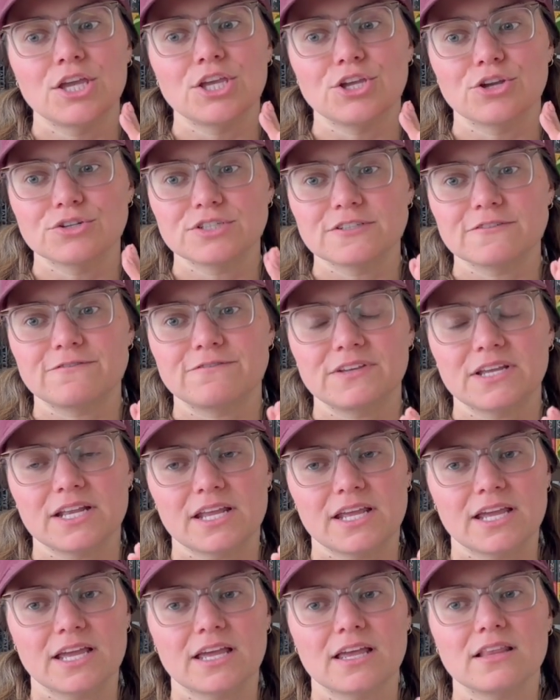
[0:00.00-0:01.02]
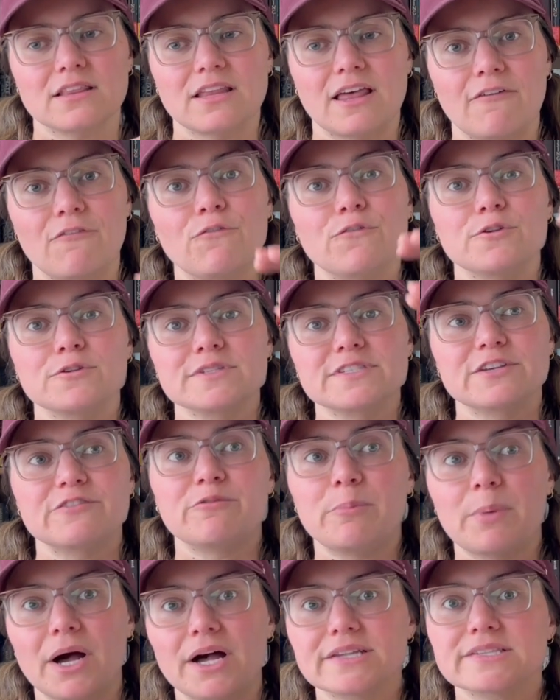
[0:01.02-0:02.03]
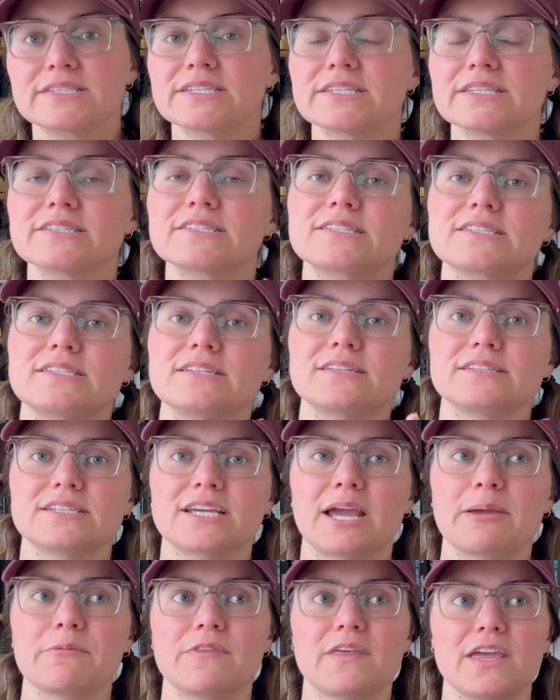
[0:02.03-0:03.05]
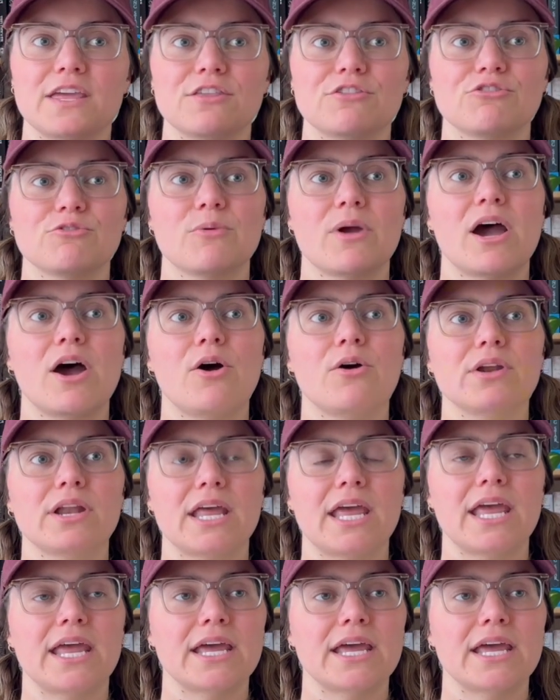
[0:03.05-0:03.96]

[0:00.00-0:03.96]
you're defeating levels of bosses type thing throughout.